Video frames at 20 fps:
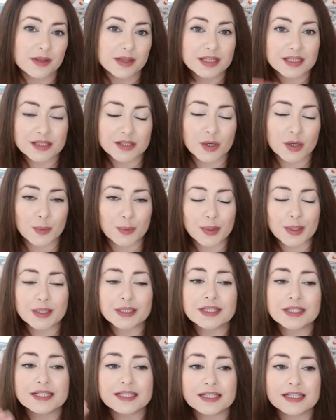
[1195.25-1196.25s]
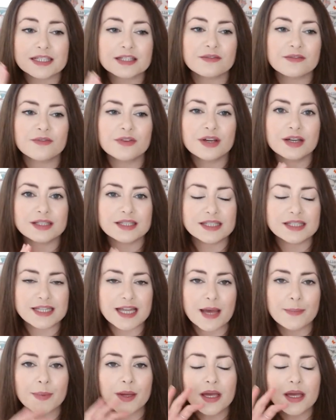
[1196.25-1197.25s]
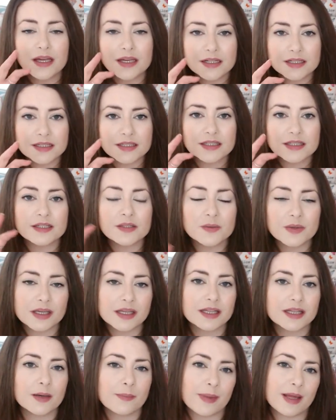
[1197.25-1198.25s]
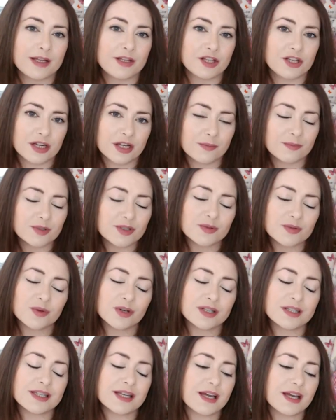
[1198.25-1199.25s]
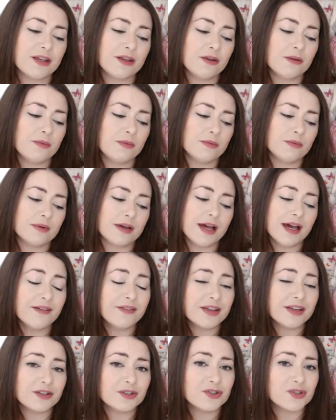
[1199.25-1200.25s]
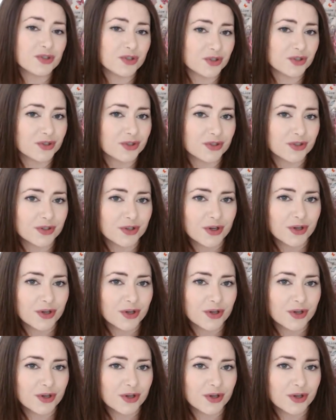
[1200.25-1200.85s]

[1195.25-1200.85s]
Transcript: This whole process is the first step to swinging that pendulum to one day you having done